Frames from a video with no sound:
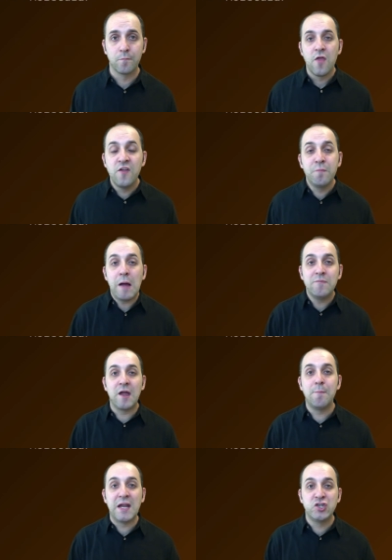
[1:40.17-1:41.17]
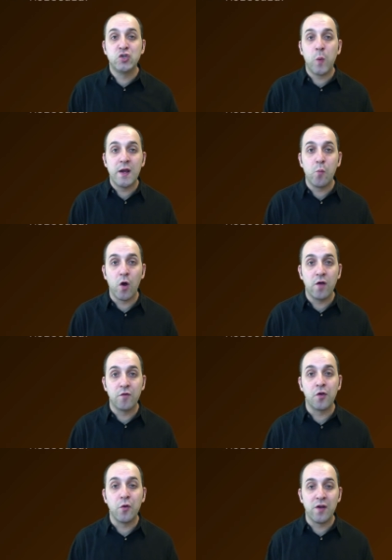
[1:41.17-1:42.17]
This problem's on page 21 of your
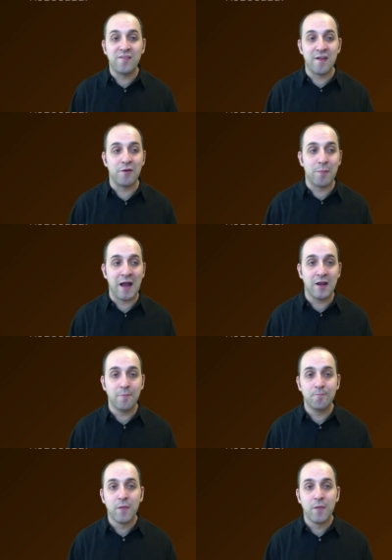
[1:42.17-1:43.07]
Unit 7 packet.